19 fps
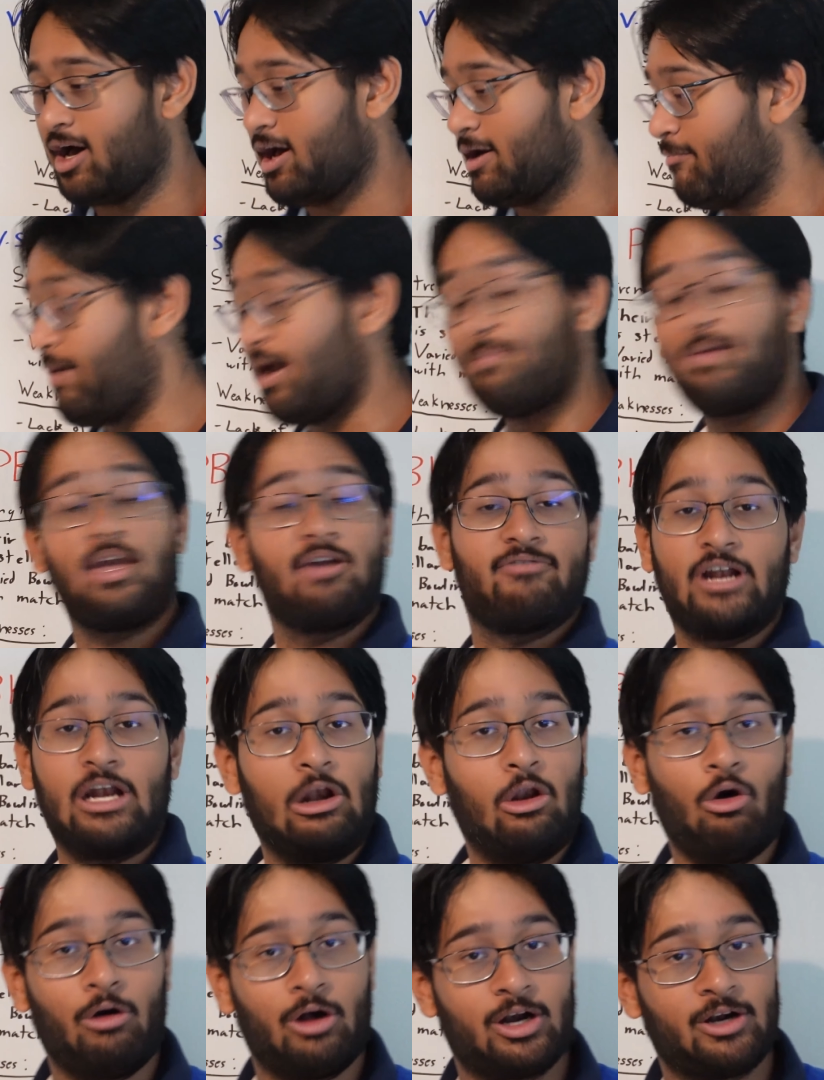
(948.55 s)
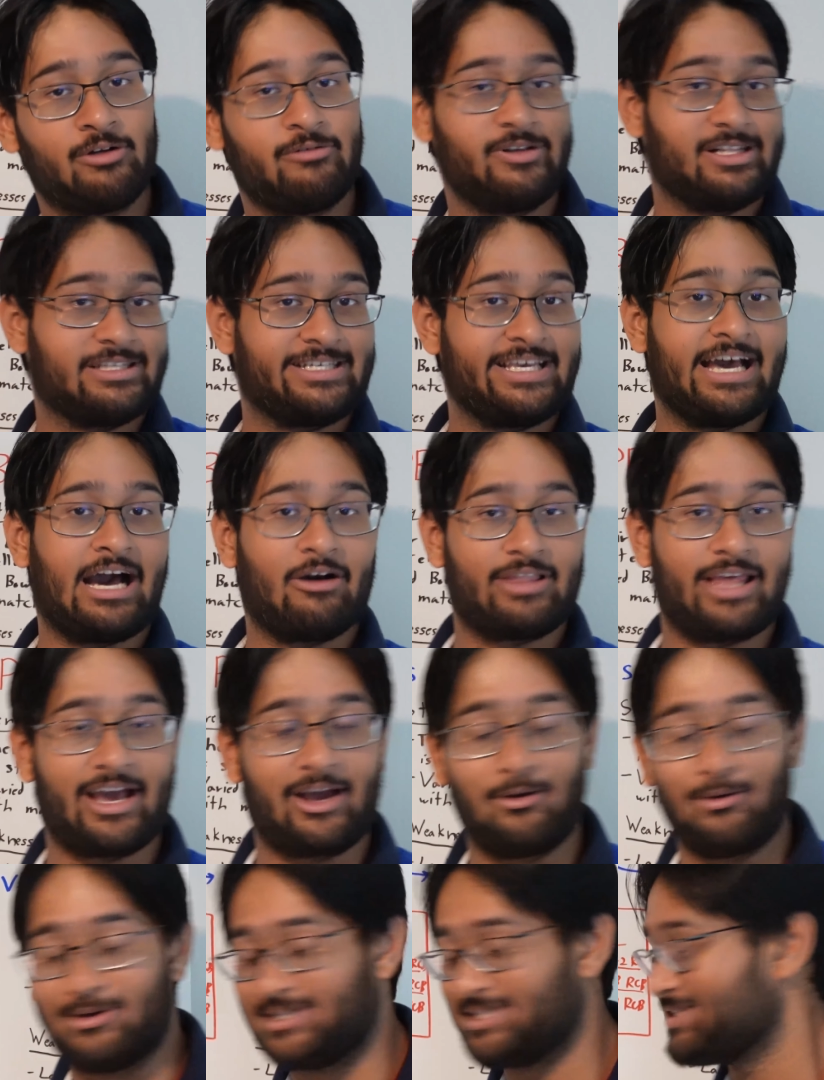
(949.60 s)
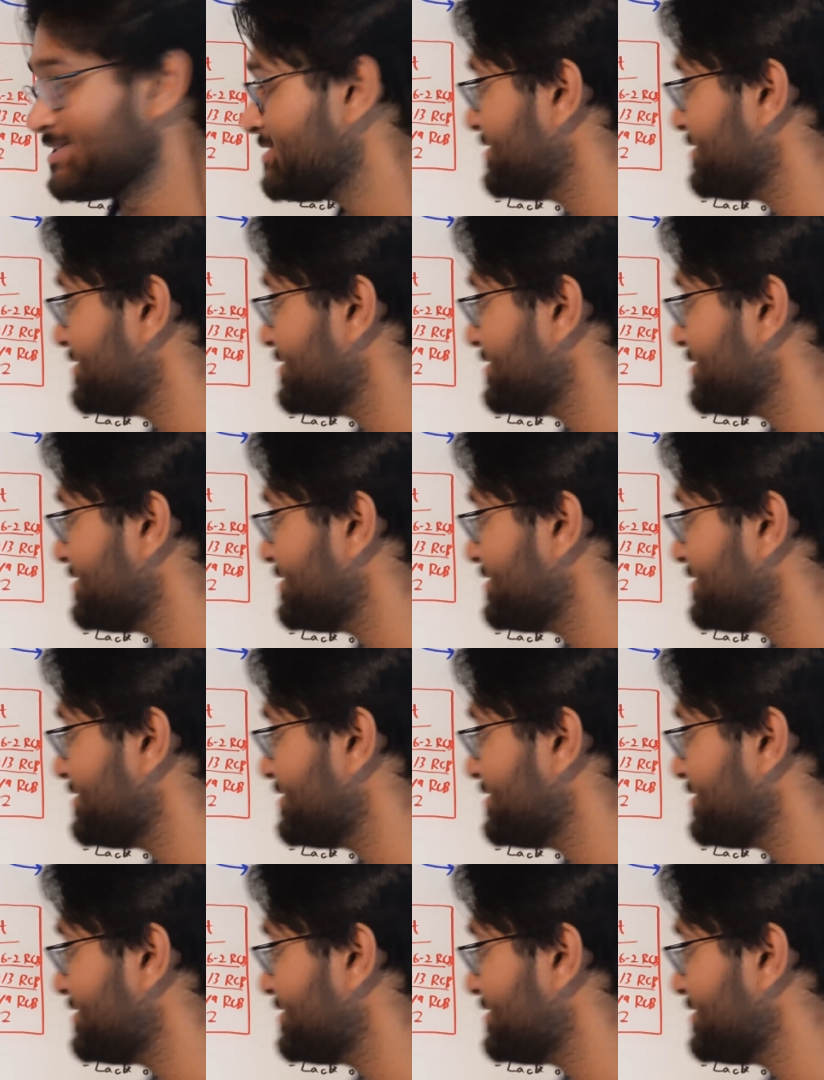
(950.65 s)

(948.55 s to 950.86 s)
maybe even lower. We'll see how that goes.